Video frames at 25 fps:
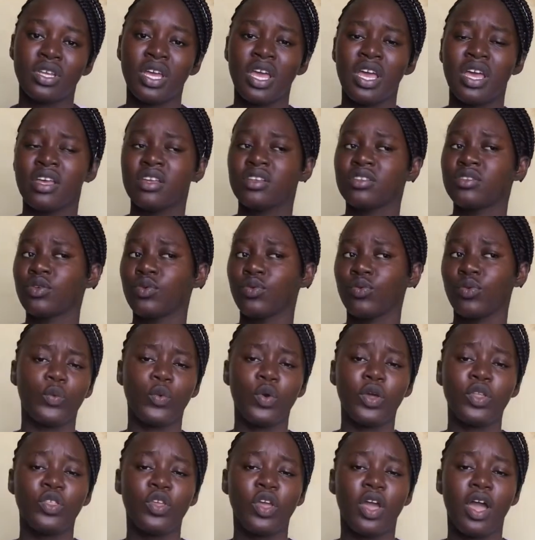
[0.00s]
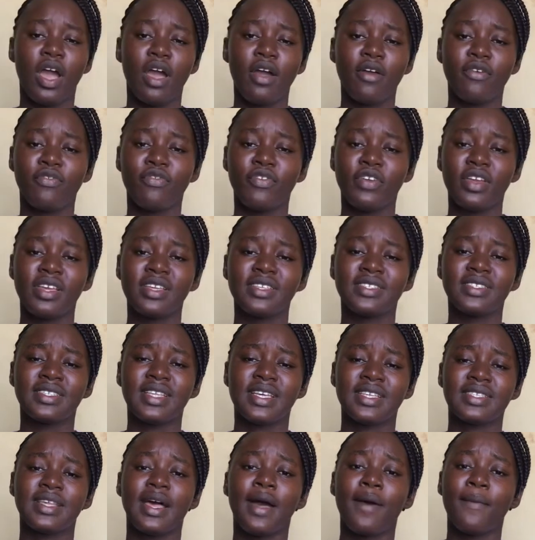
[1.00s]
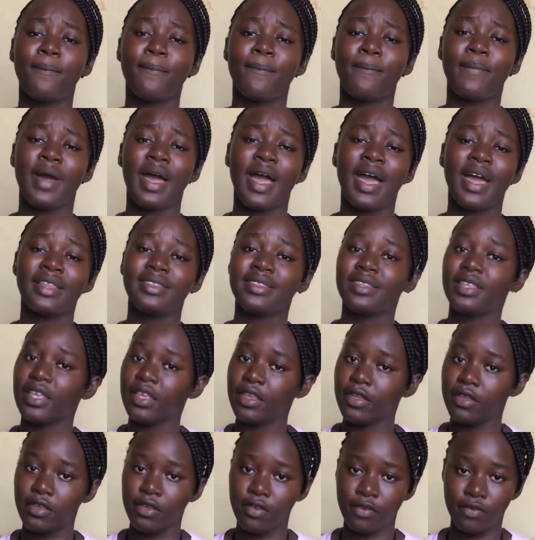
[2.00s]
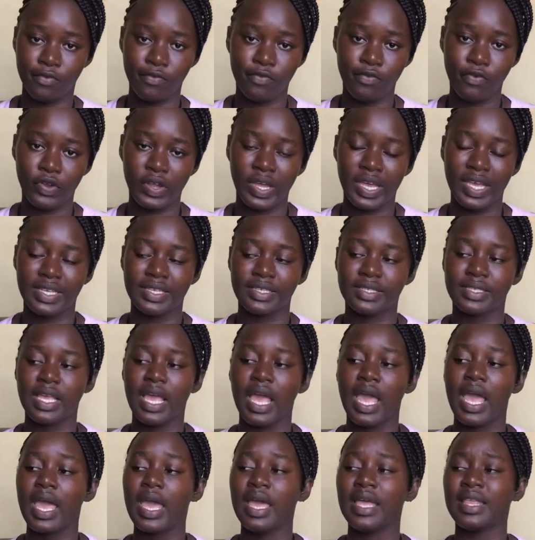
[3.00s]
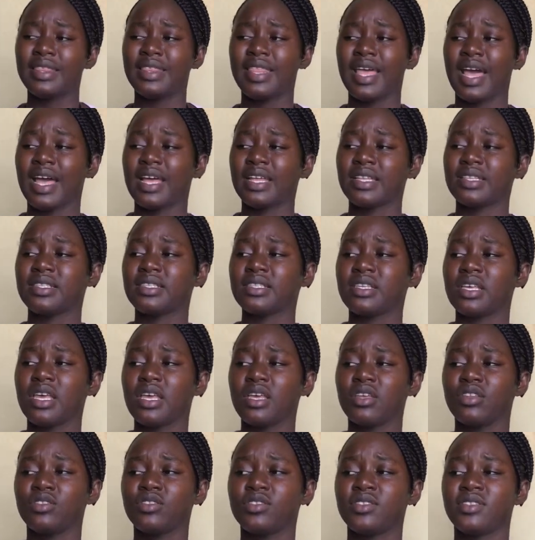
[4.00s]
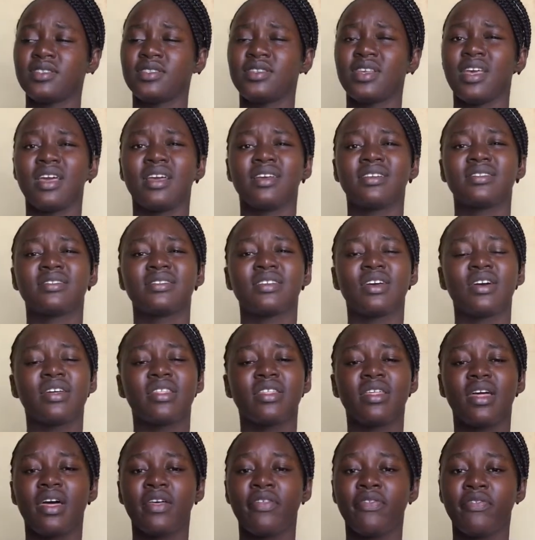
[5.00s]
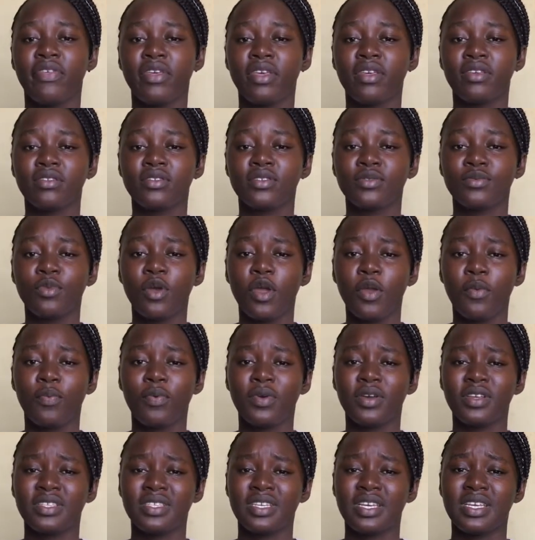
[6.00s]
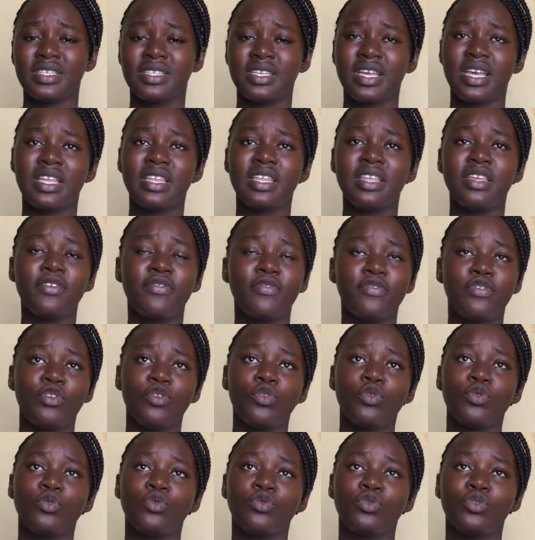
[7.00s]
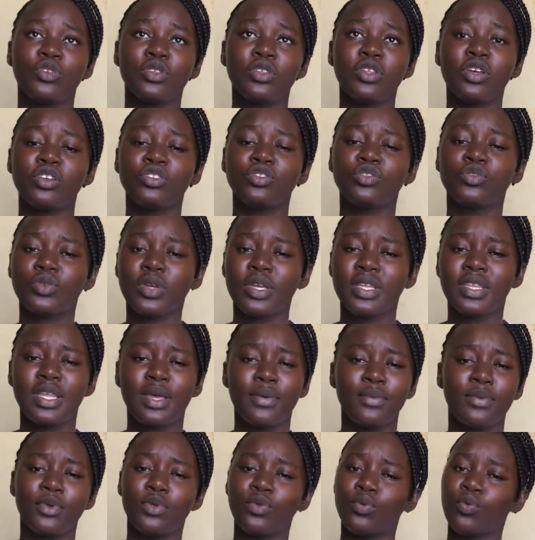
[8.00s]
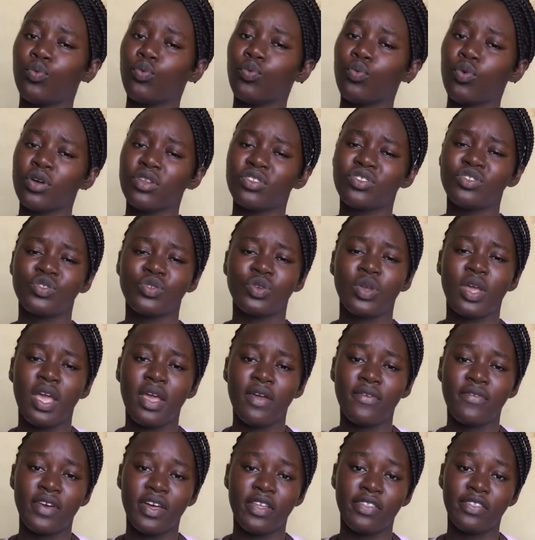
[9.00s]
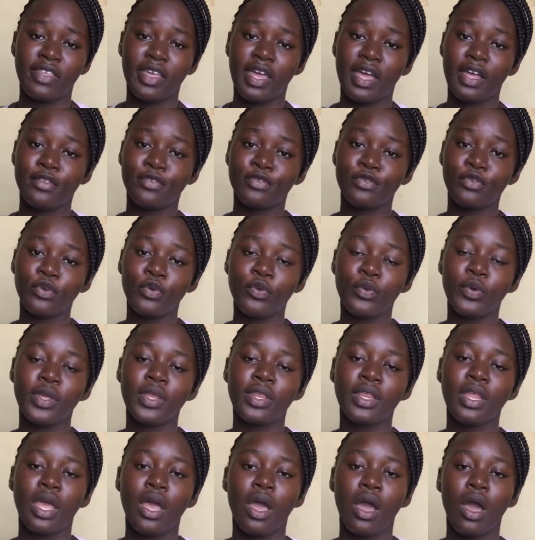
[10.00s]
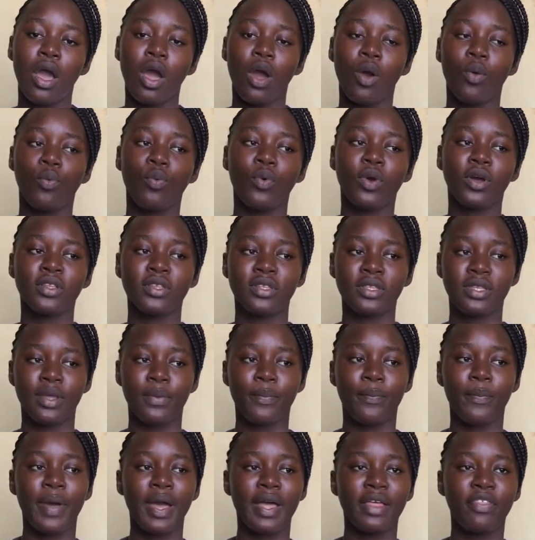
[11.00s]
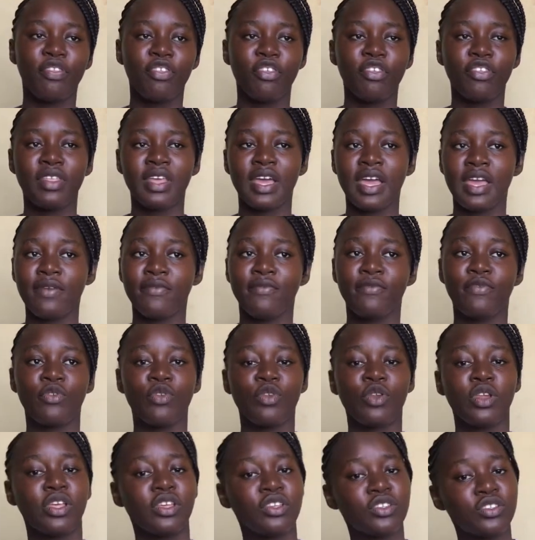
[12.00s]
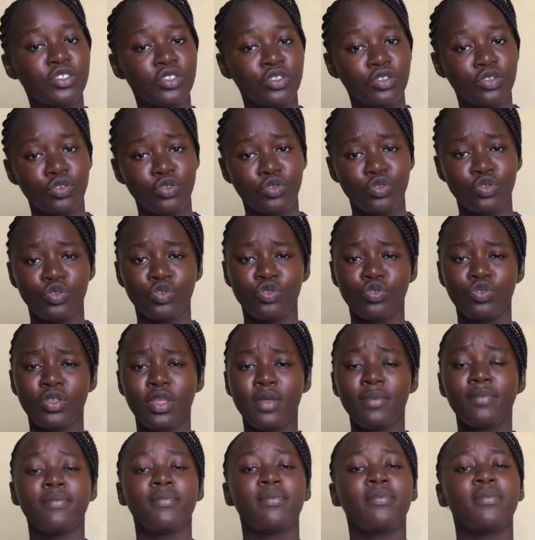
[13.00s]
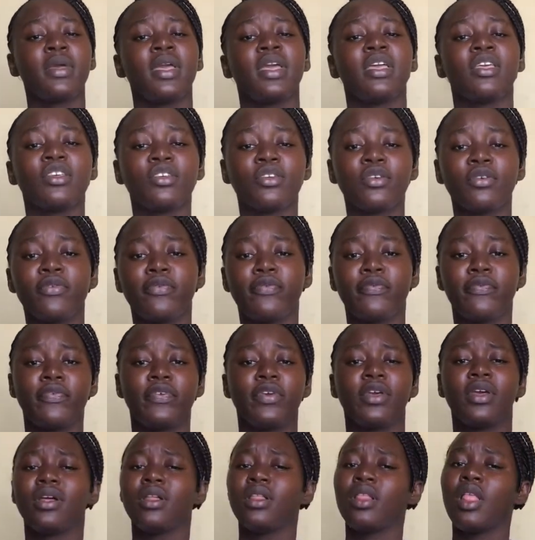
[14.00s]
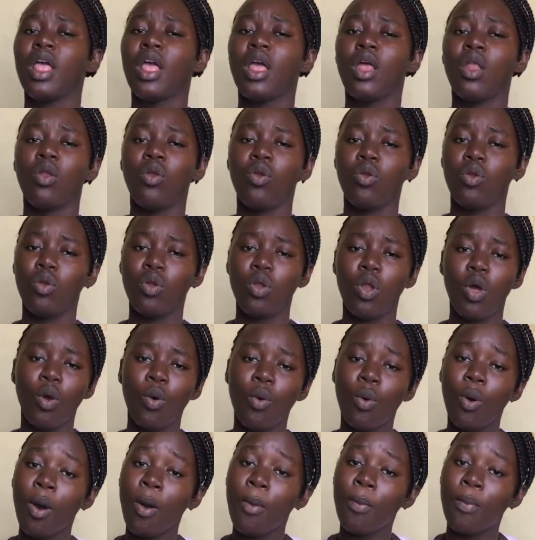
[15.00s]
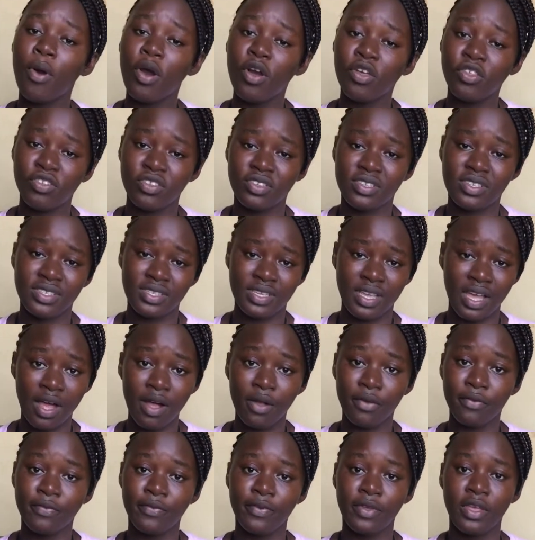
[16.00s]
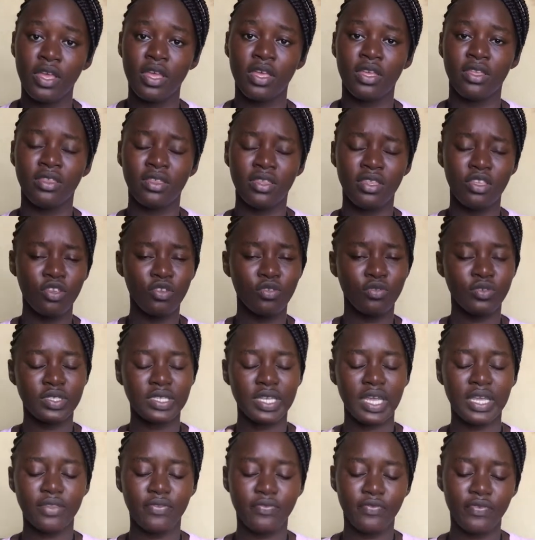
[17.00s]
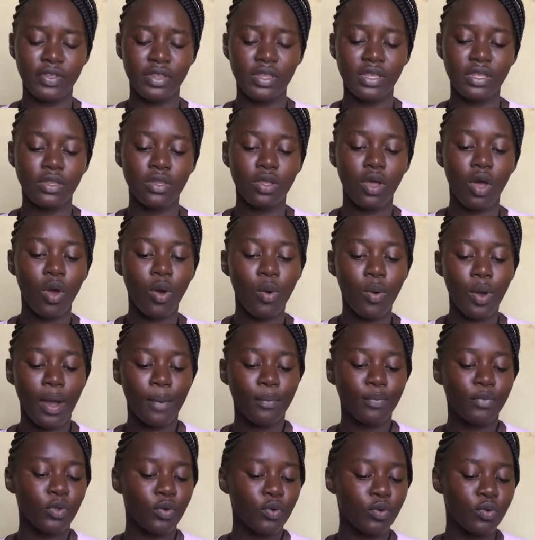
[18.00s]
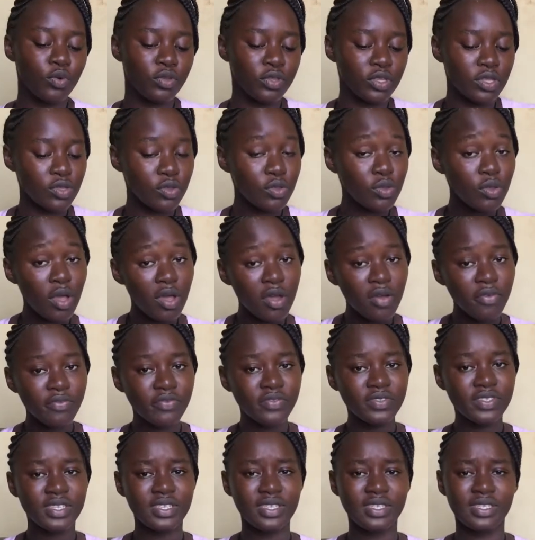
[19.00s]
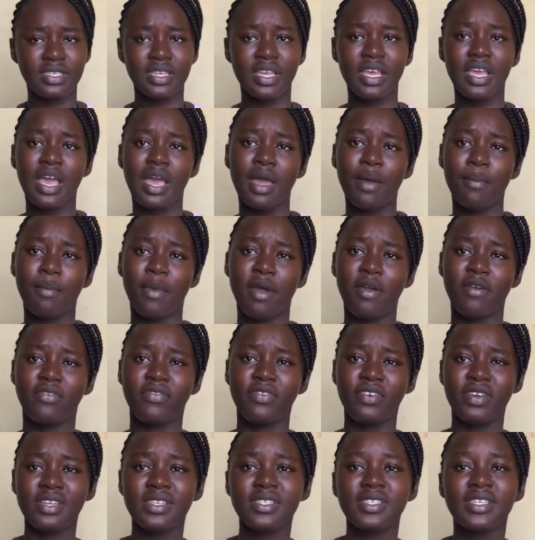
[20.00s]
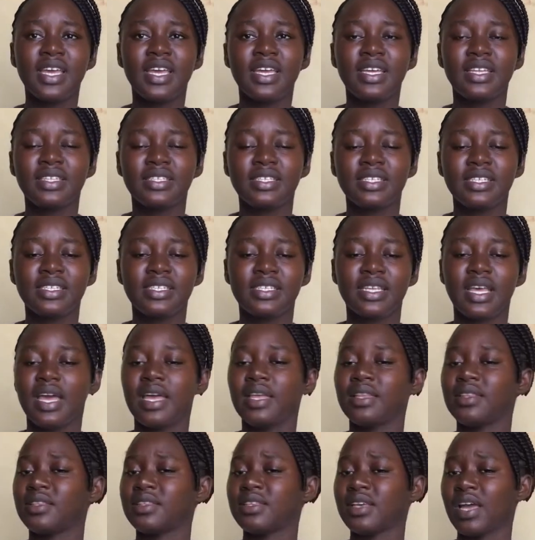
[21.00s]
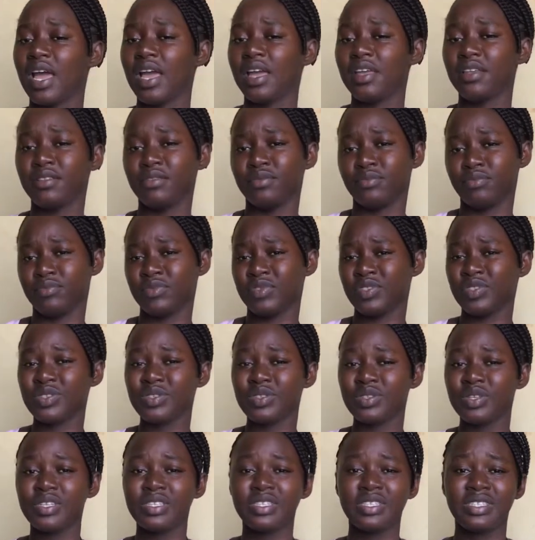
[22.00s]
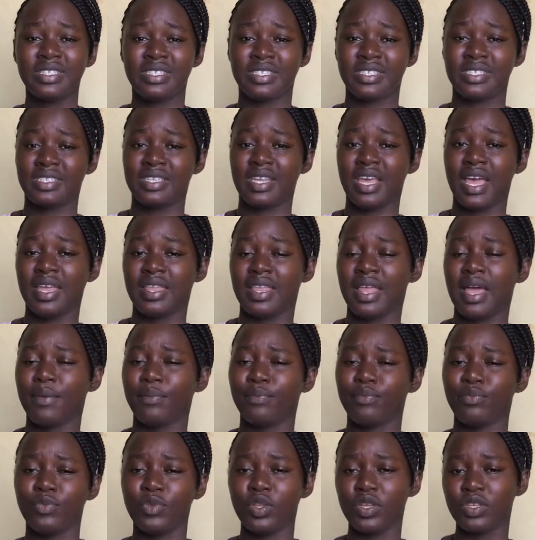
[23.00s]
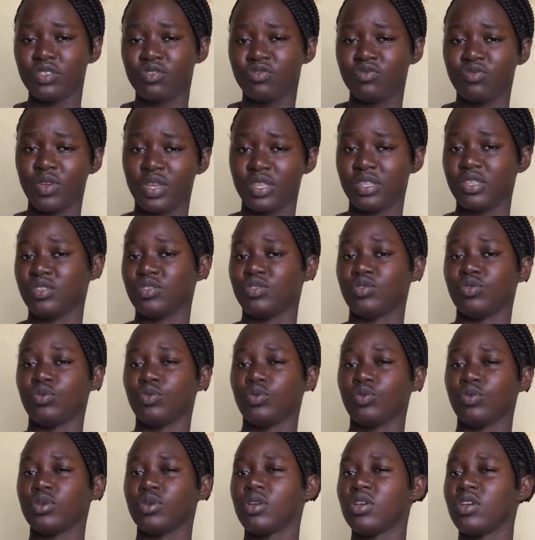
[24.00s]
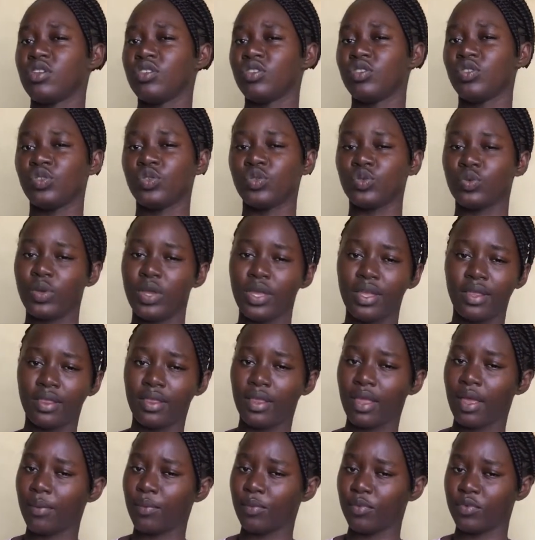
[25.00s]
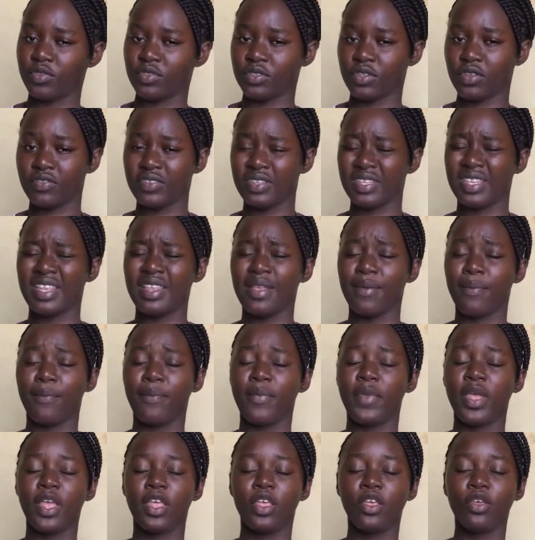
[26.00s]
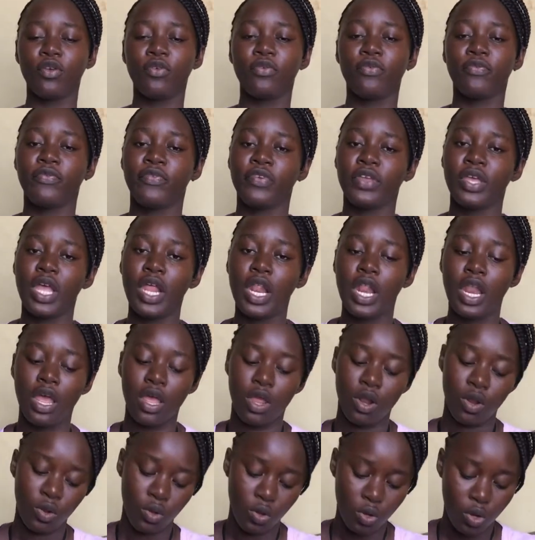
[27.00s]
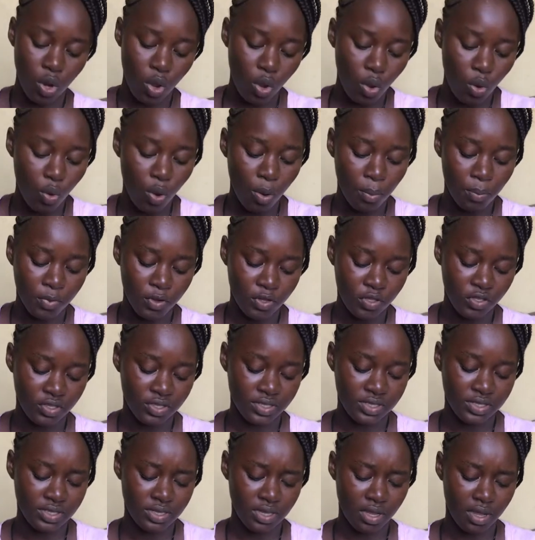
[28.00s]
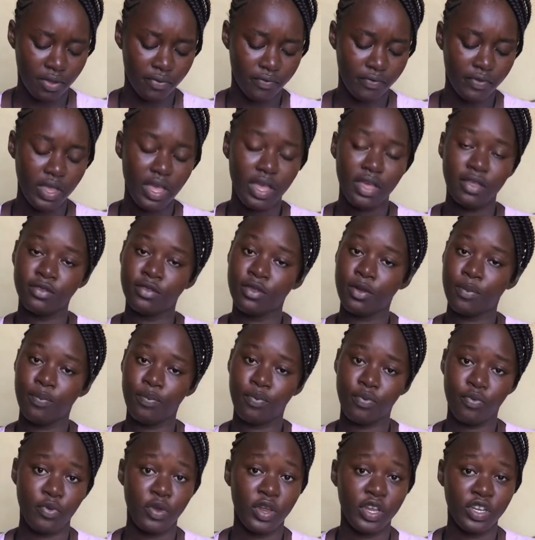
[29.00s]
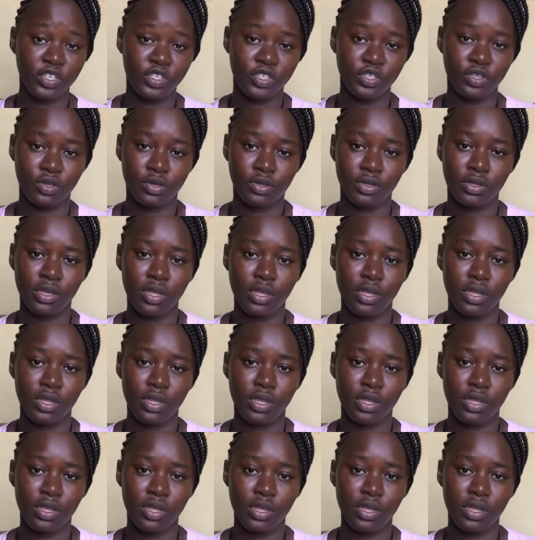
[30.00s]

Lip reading: So when you have friends that are bad influence, that takes other things more important, and if you do not join them in whatsoever they are doing or what the bad thing they are influencing you to do, they make you feel low upon yourself. You start feeling, oh, I'm not good enough since my friends are in this and I do not decide, I'm not ready to join them or stuff. So they make you feel low upon yourself. Depression.